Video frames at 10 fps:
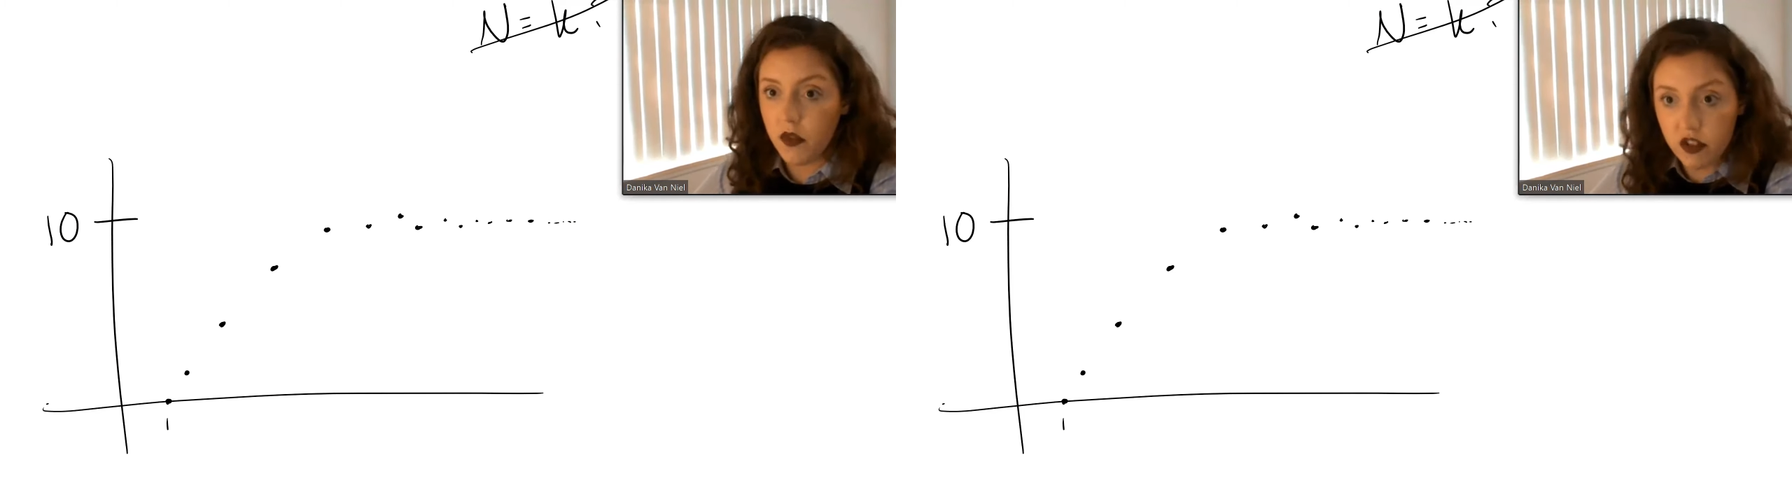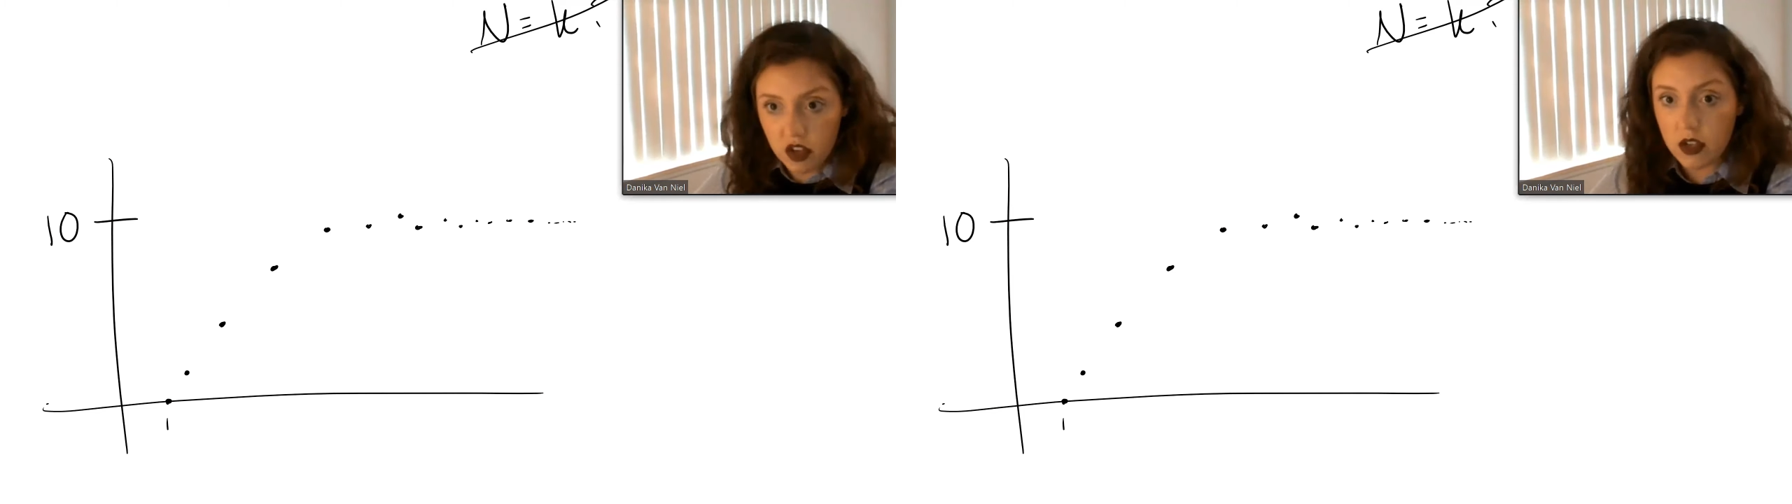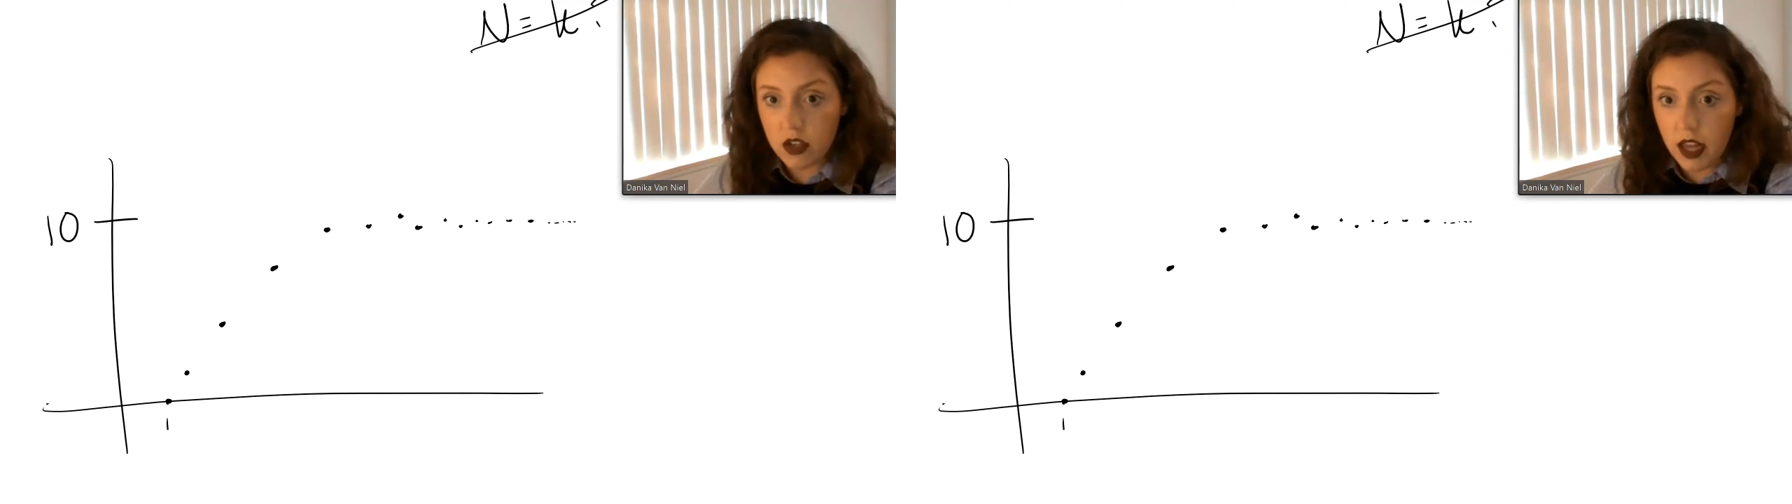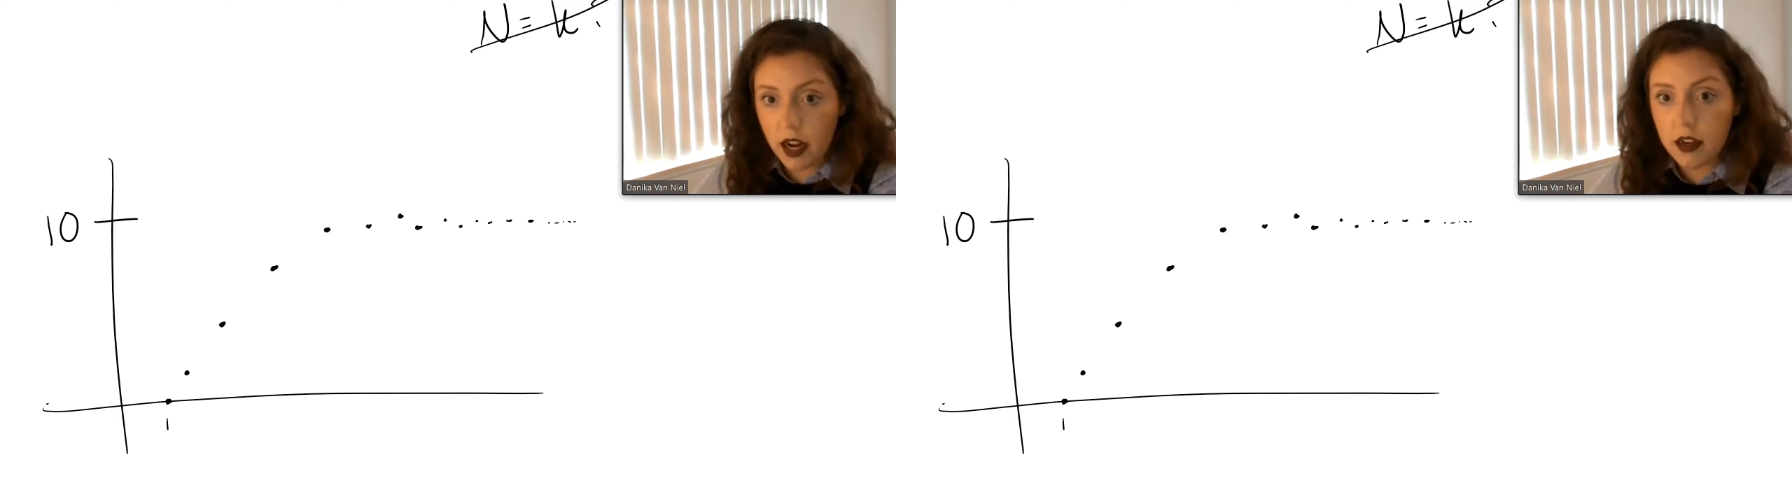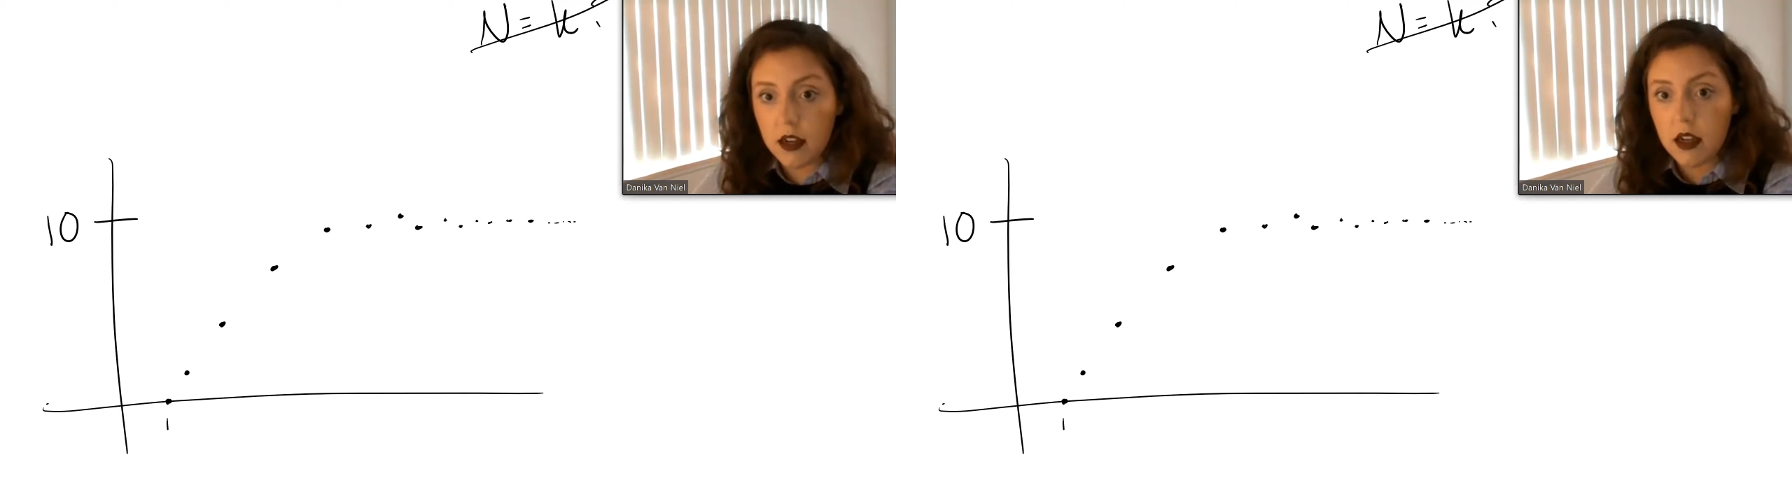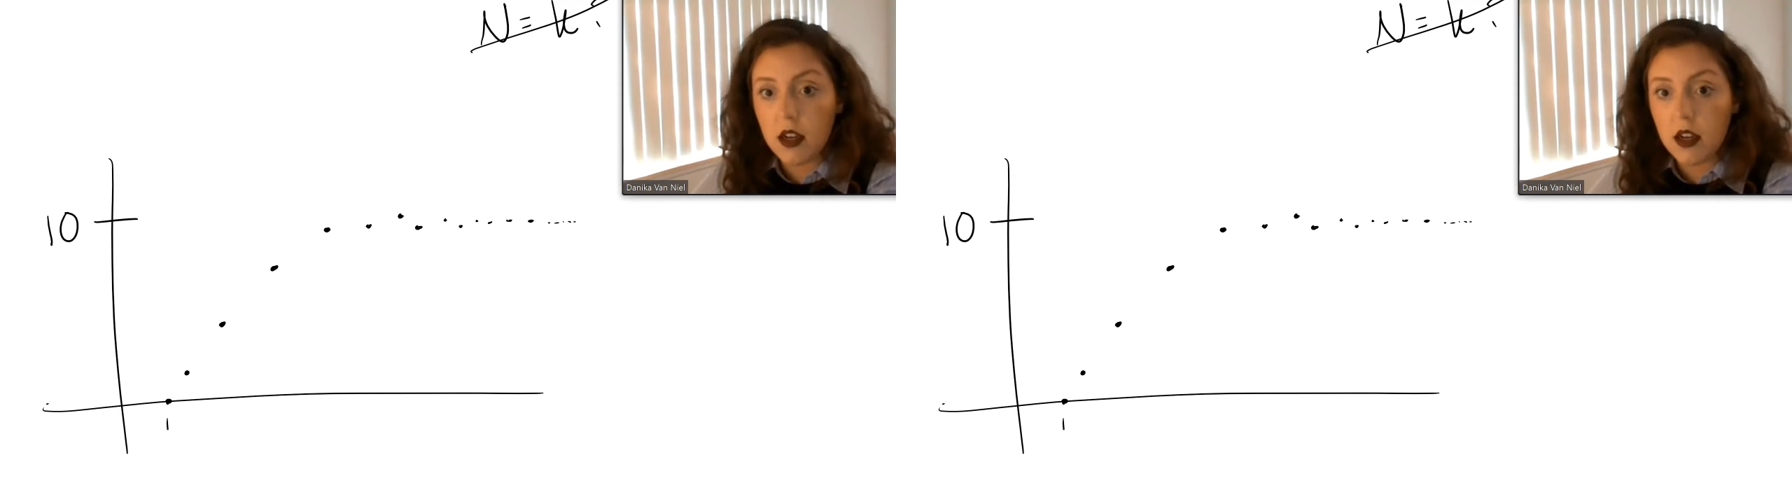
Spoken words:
such that